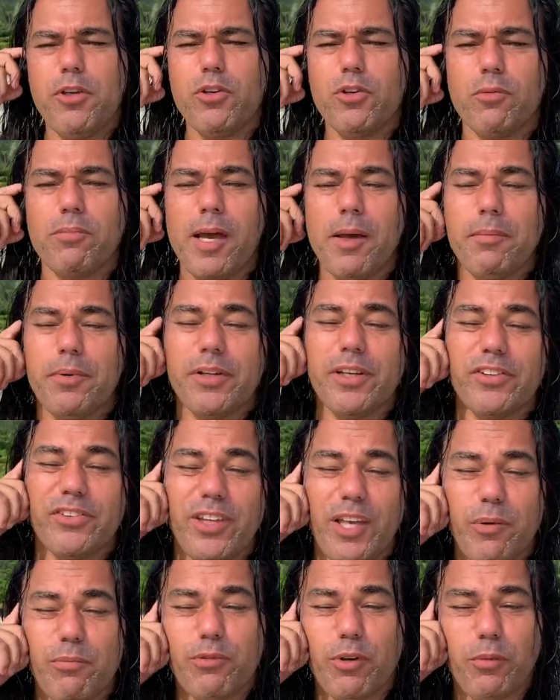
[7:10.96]
you remember this
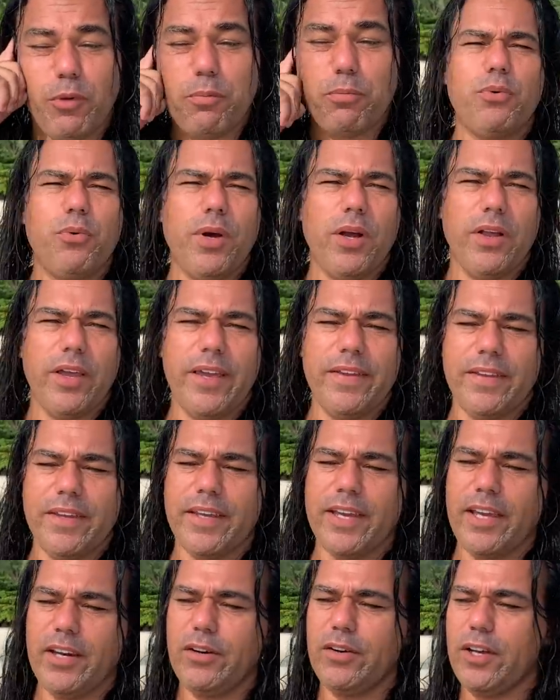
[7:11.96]
name from the Puell
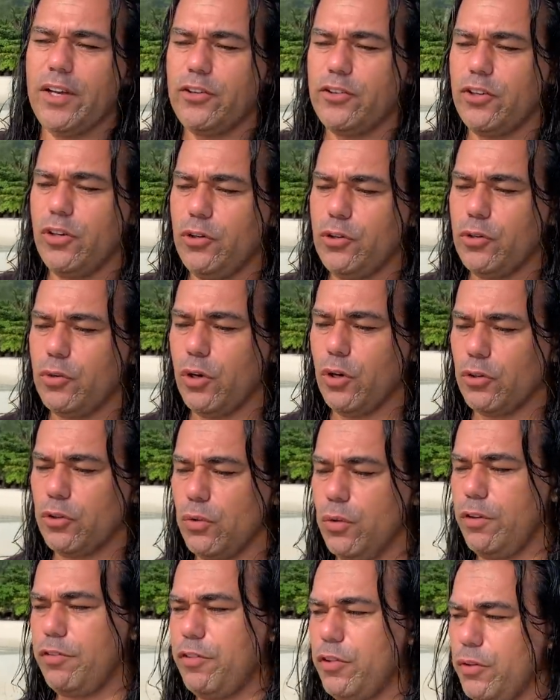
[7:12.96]
indicator I showed you
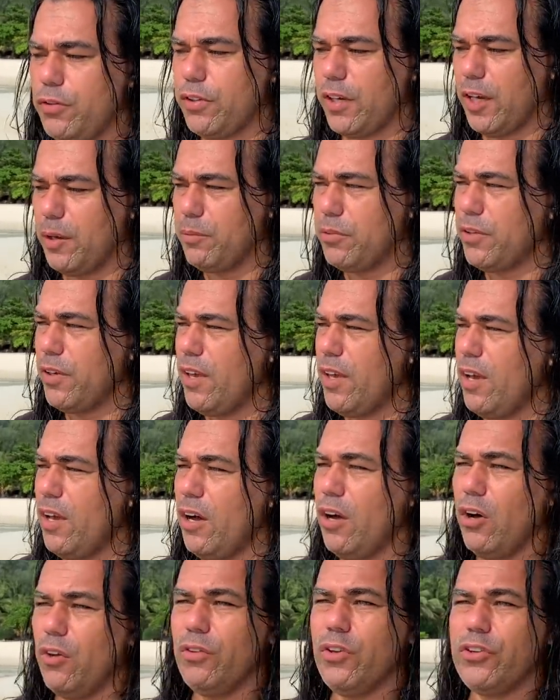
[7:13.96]
also a few times
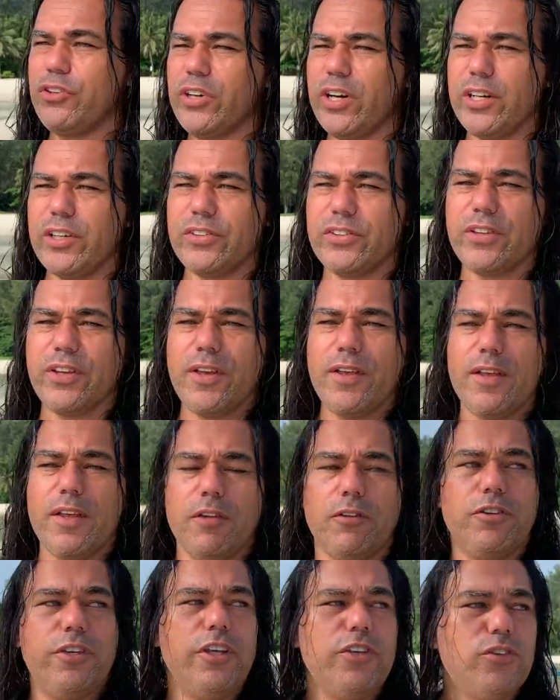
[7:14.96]
on the charts.
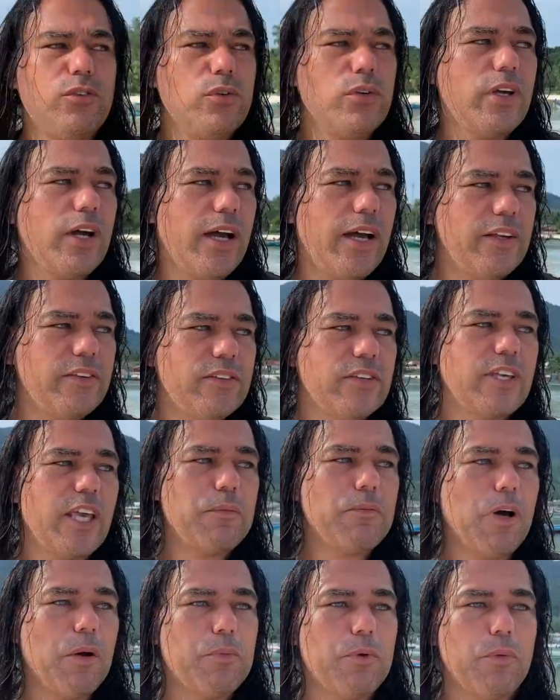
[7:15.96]
These two guys
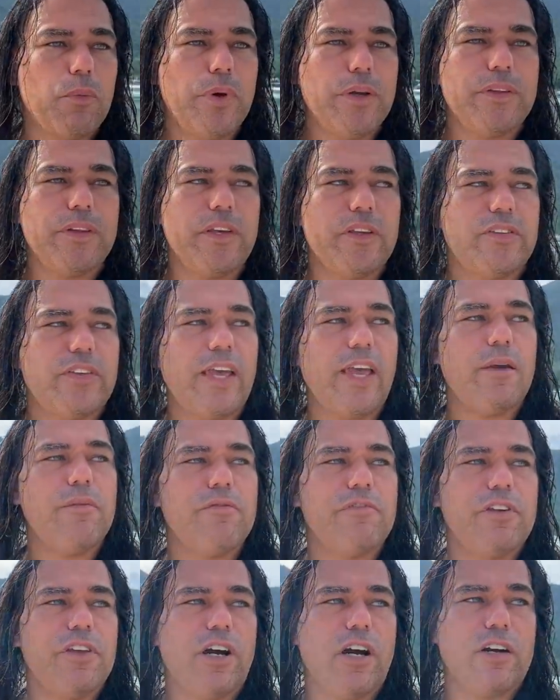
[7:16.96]
came up with this
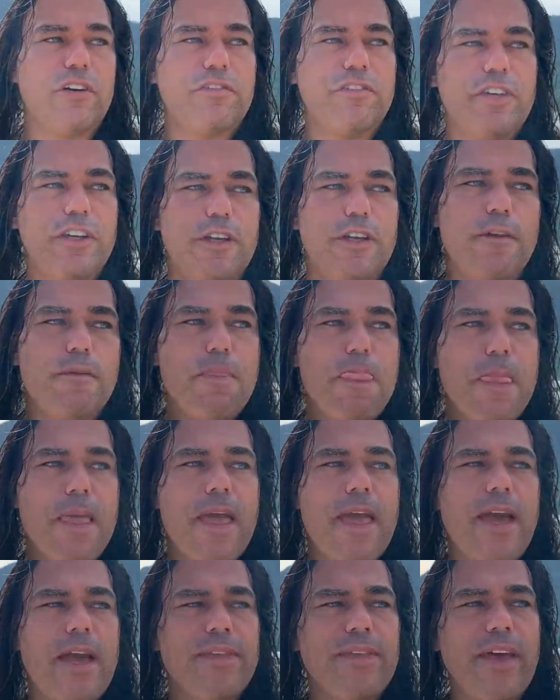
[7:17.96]
M V R V,
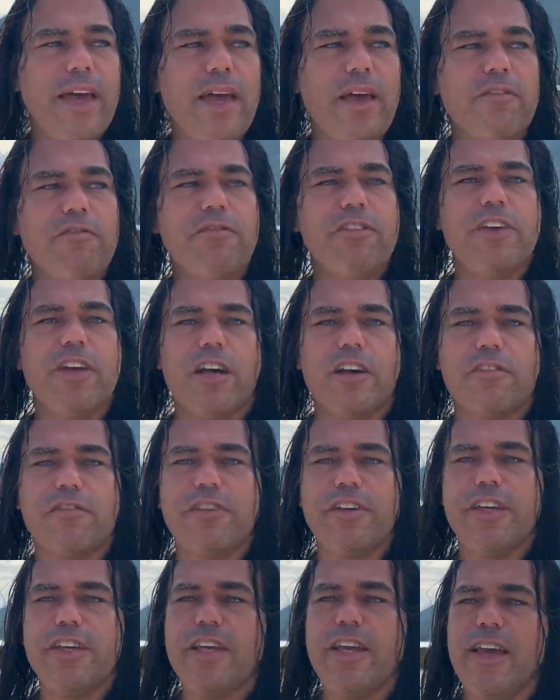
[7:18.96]
and the M V R
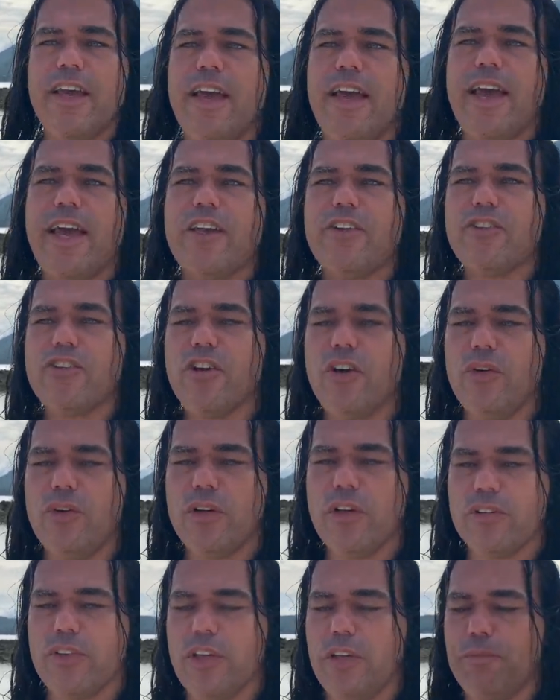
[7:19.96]
V has shown
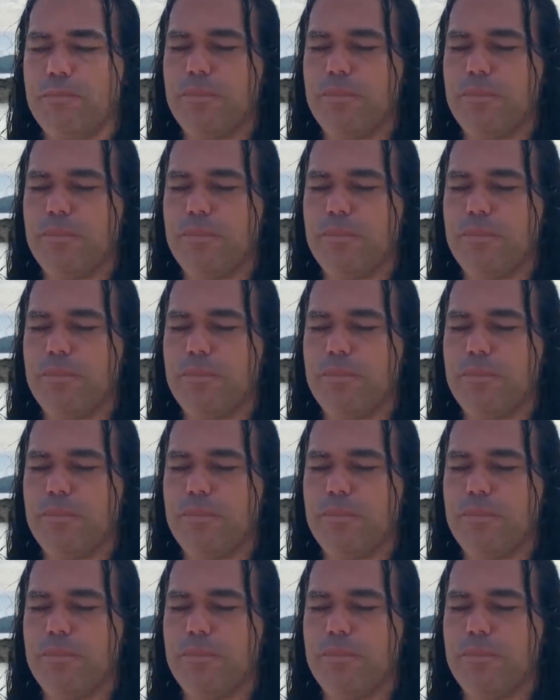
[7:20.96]
us in